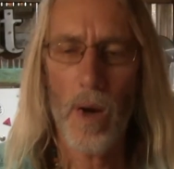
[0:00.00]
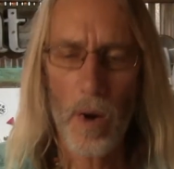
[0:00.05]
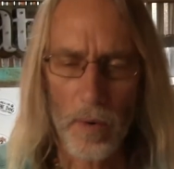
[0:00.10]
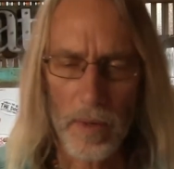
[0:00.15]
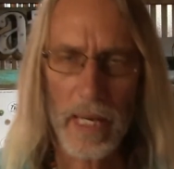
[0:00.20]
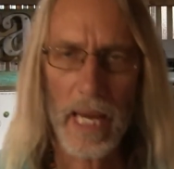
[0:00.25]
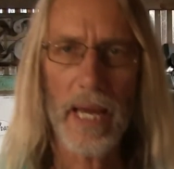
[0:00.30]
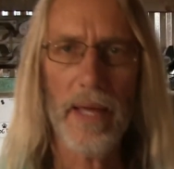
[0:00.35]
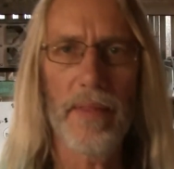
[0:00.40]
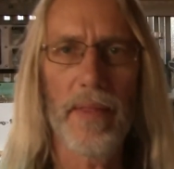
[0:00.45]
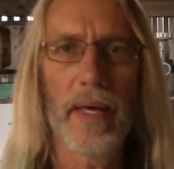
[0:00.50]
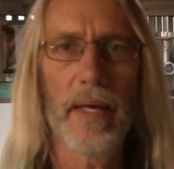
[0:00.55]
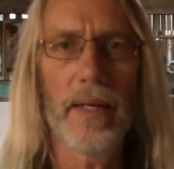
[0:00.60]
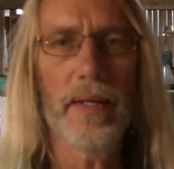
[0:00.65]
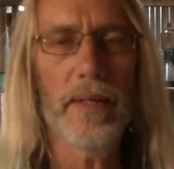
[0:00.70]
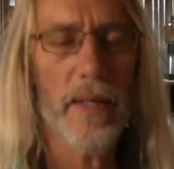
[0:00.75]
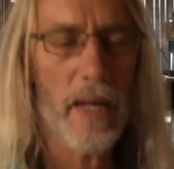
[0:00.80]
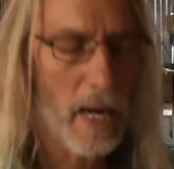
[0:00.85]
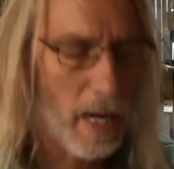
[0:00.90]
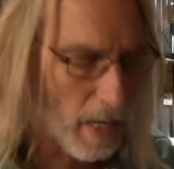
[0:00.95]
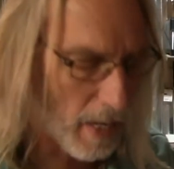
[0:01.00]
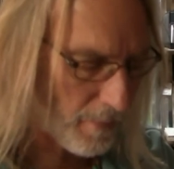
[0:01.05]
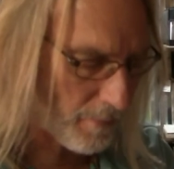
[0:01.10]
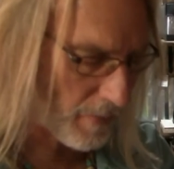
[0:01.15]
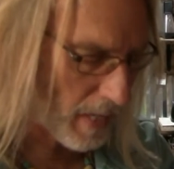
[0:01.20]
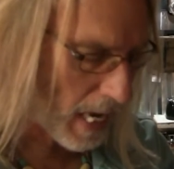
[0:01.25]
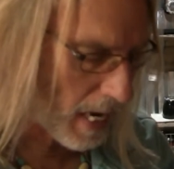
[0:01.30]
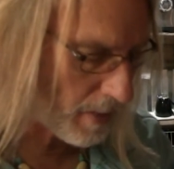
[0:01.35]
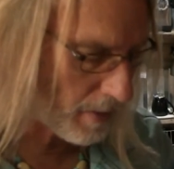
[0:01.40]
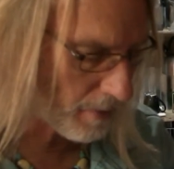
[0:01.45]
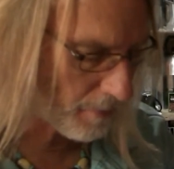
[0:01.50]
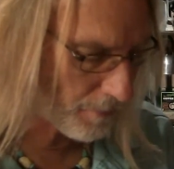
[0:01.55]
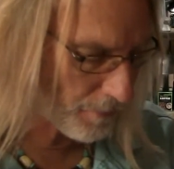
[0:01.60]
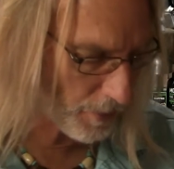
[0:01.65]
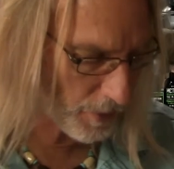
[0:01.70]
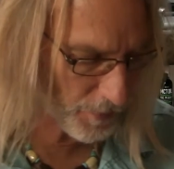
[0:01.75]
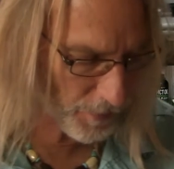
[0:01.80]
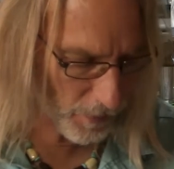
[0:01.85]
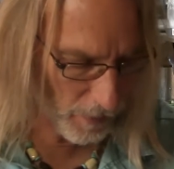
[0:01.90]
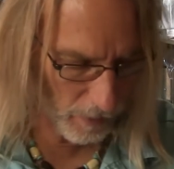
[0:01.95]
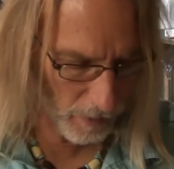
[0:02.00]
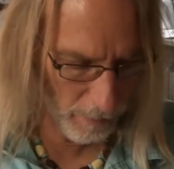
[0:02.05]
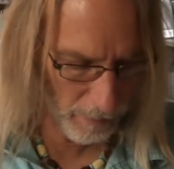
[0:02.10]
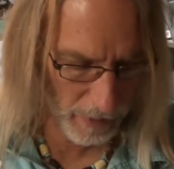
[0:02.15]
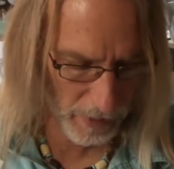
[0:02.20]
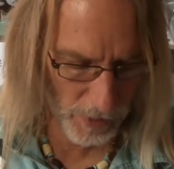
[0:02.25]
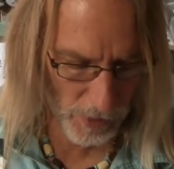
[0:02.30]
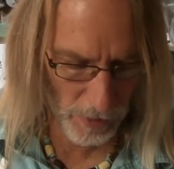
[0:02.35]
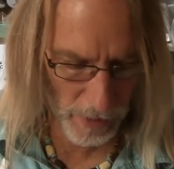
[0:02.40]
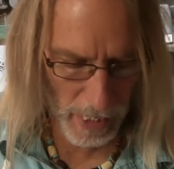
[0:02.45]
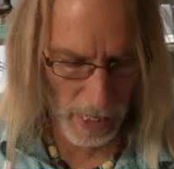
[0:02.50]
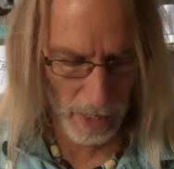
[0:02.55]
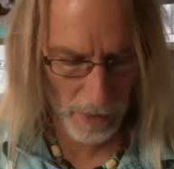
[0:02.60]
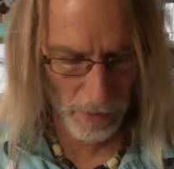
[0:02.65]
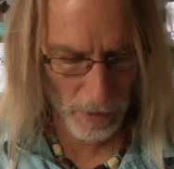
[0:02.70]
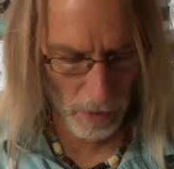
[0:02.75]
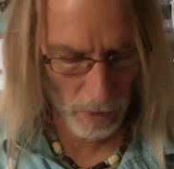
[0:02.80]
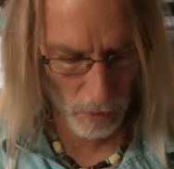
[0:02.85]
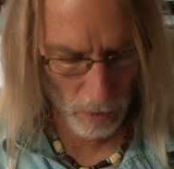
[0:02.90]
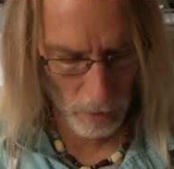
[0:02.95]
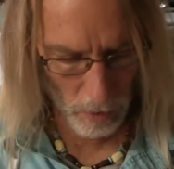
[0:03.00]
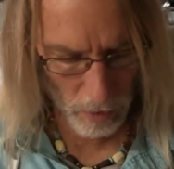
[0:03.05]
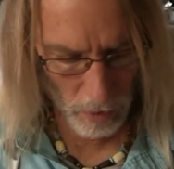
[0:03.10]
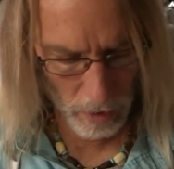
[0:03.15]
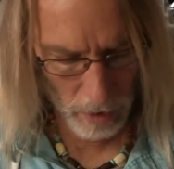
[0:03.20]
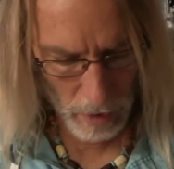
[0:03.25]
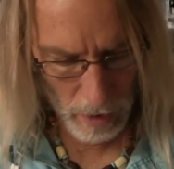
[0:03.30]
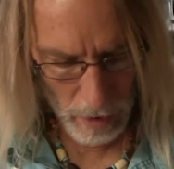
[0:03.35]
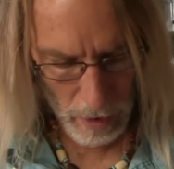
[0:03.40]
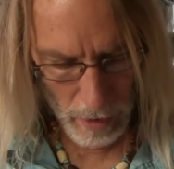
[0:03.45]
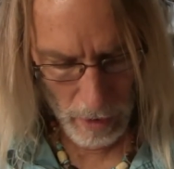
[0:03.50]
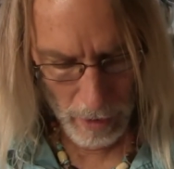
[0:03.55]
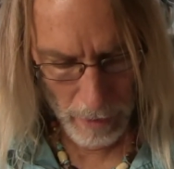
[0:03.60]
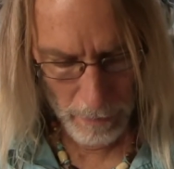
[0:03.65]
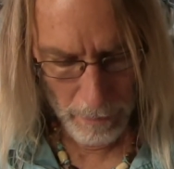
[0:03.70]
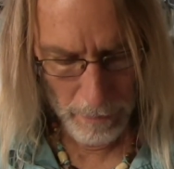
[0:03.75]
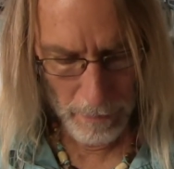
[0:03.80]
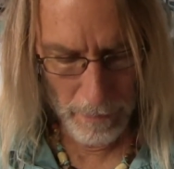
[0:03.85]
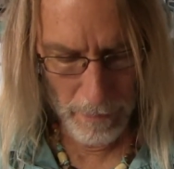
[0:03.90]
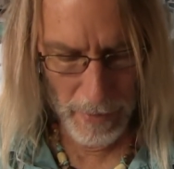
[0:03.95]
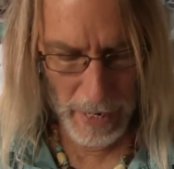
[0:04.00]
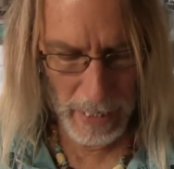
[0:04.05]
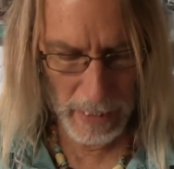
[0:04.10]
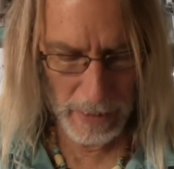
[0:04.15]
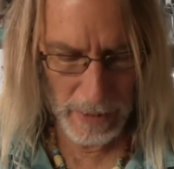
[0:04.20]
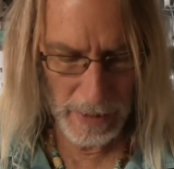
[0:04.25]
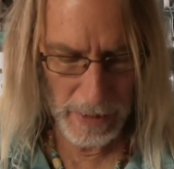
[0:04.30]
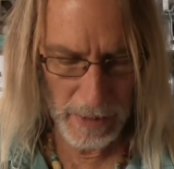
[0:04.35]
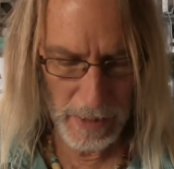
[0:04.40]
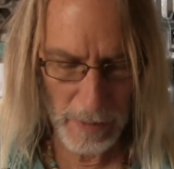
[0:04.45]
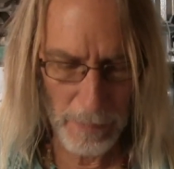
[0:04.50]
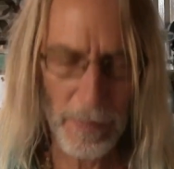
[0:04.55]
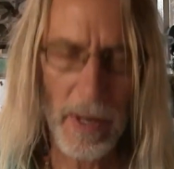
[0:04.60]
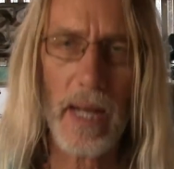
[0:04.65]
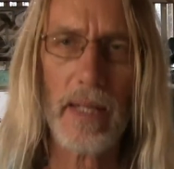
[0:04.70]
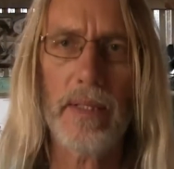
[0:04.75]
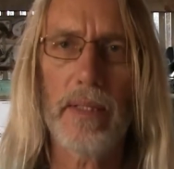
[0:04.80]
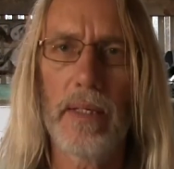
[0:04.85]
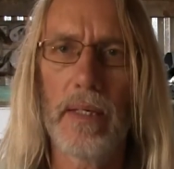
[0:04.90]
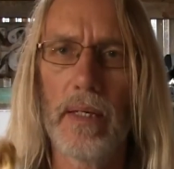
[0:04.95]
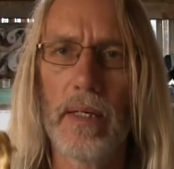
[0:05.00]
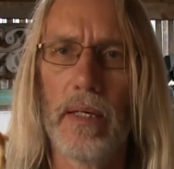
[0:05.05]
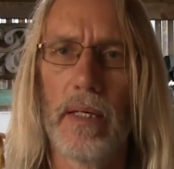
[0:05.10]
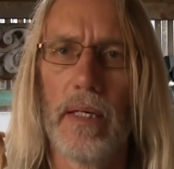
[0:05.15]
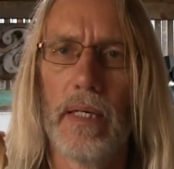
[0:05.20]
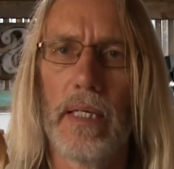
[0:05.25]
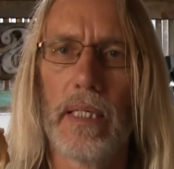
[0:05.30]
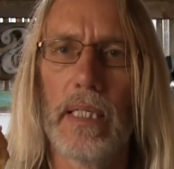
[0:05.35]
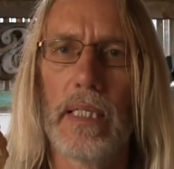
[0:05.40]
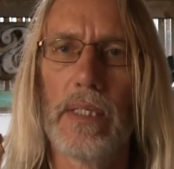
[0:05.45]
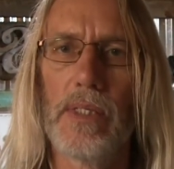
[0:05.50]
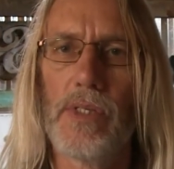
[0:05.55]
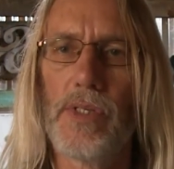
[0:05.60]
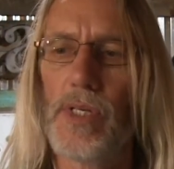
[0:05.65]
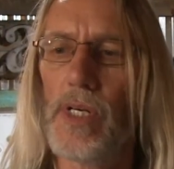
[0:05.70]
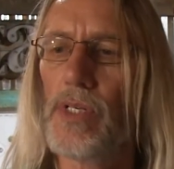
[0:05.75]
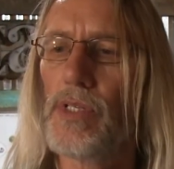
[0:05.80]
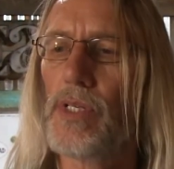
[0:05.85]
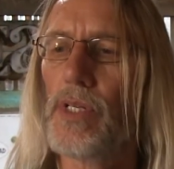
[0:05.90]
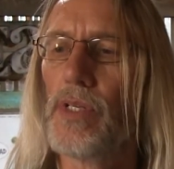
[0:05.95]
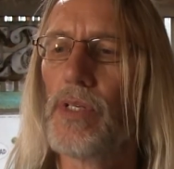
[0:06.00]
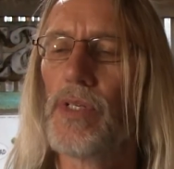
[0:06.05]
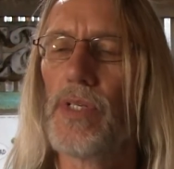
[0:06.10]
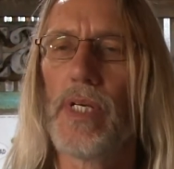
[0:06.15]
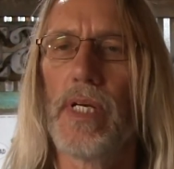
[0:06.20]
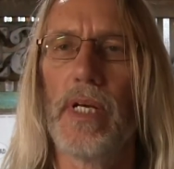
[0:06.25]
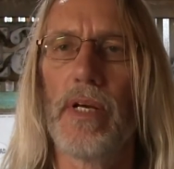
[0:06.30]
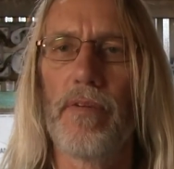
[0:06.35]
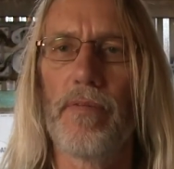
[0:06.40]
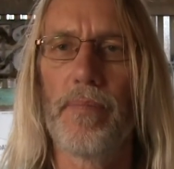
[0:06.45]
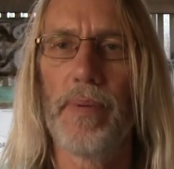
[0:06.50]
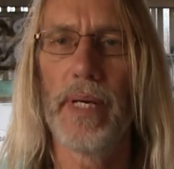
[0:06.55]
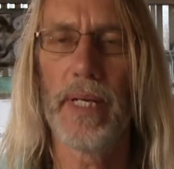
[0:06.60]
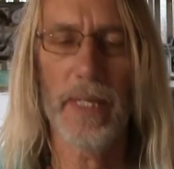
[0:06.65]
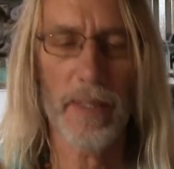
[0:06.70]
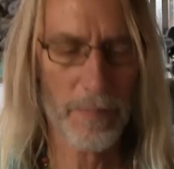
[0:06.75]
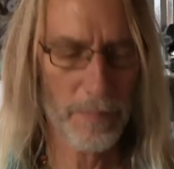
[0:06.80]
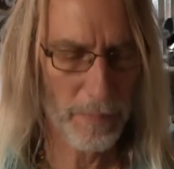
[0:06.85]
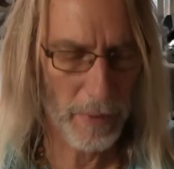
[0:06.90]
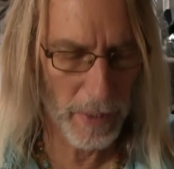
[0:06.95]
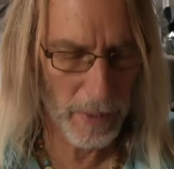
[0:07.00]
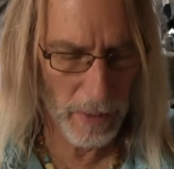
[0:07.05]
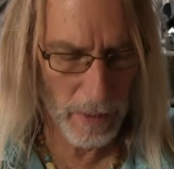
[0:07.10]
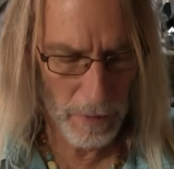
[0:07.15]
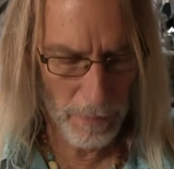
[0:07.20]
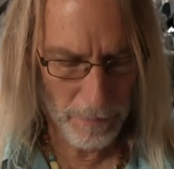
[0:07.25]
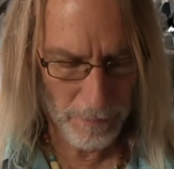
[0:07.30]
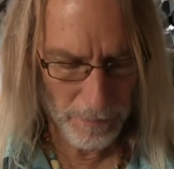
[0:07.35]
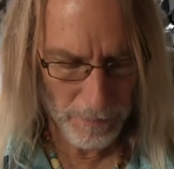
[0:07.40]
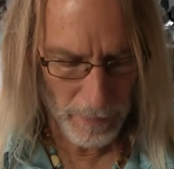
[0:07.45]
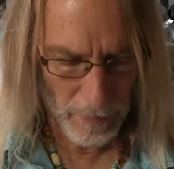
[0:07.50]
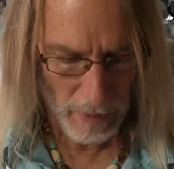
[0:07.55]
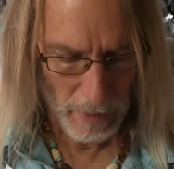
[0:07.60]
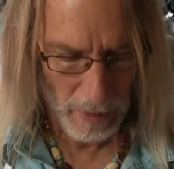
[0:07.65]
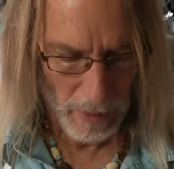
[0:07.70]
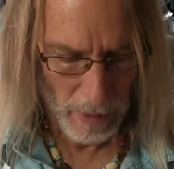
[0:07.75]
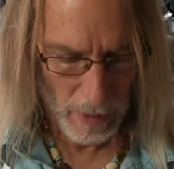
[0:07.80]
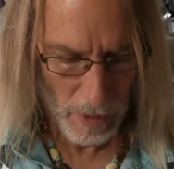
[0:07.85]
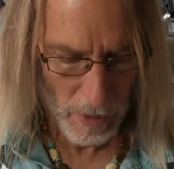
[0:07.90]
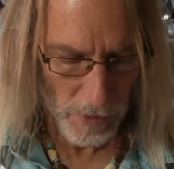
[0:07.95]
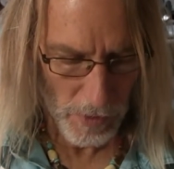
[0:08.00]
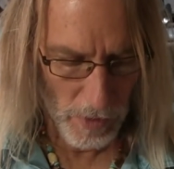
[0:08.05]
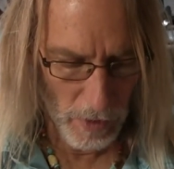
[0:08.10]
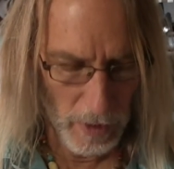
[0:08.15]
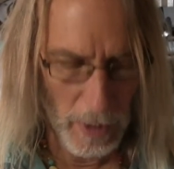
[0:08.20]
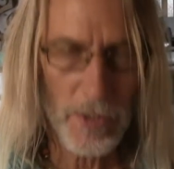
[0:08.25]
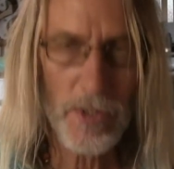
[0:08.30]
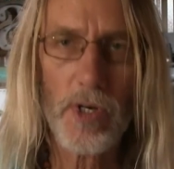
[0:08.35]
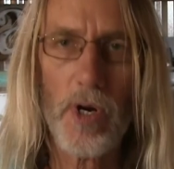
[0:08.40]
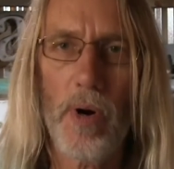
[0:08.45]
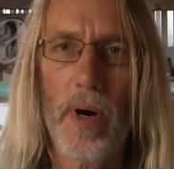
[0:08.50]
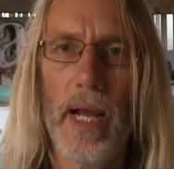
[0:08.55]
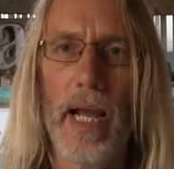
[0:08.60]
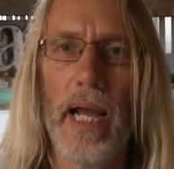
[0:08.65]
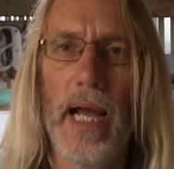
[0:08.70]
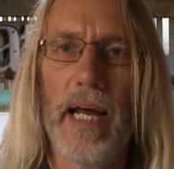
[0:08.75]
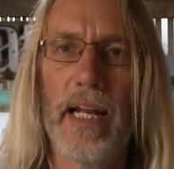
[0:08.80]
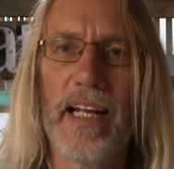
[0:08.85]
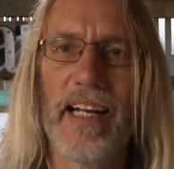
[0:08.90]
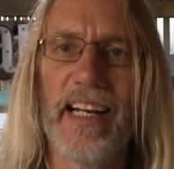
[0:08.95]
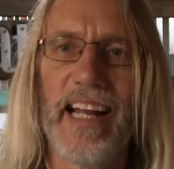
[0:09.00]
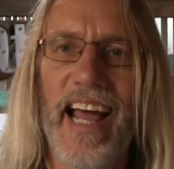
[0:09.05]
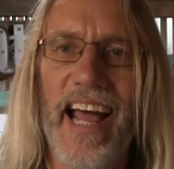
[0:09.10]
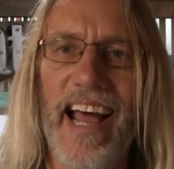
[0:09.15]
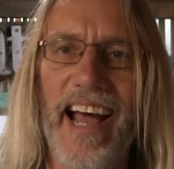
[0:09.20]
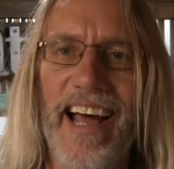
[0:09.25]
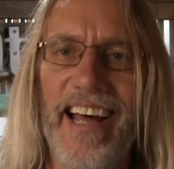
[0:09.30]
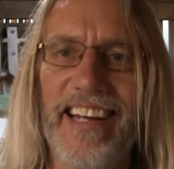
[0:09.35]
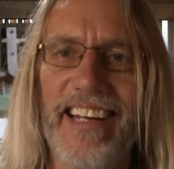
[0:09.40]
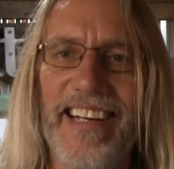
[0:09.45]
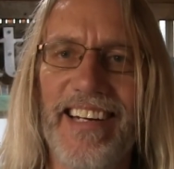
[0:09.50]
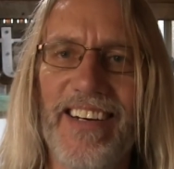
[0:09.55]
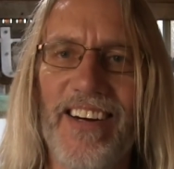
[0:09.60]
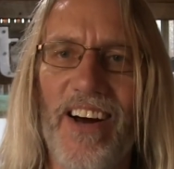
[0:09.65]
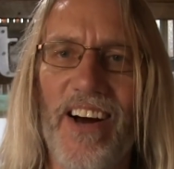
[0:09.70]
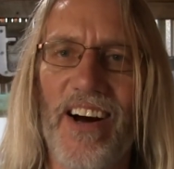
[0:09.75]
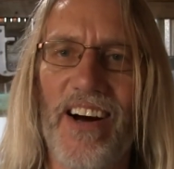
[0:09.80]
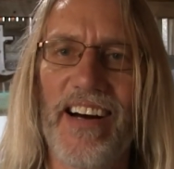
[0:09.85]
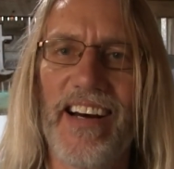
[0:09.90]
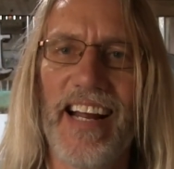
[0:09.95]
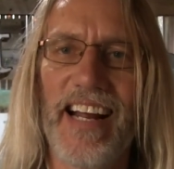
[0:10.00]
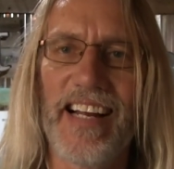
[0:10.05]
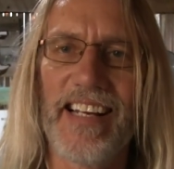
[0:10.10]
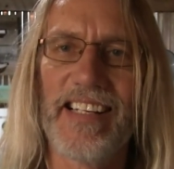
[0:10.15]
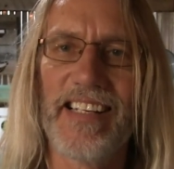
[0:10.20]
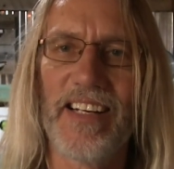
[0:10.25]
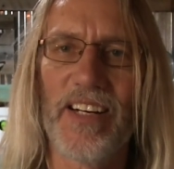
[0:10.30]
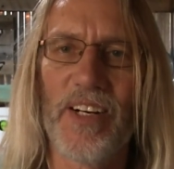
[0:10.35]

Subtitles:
Okay then, I've had it in the fridge for a little bit, so now the whole mix is about the consistency of peanut butter. So let's go ahead and add in our next